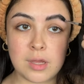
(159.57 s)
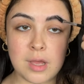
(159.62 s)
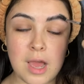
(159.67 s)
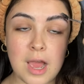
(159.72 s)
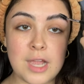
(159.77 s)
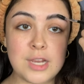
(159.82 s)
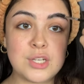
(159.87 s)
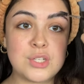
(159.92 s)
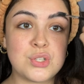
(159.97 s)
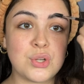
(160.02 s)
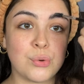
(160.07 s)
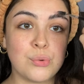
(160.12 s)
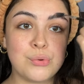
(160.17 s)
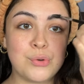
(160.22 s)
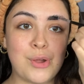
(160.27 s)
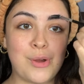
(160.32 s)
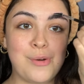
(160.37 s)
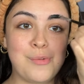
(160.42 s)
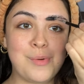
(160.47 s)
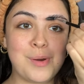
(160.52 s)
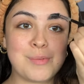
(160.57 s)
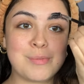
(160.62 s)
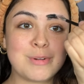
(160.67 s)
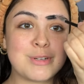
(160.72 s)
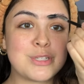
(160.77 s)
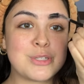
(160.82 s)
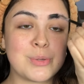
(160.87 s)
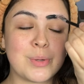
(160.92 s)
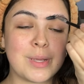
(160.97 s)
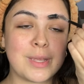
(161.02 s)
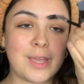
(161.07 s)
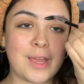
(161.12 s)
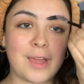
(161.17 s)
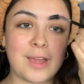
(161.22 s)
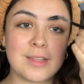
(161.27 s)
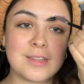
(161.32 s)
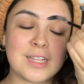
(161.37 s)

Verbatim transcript: I don't know what we're doing yet.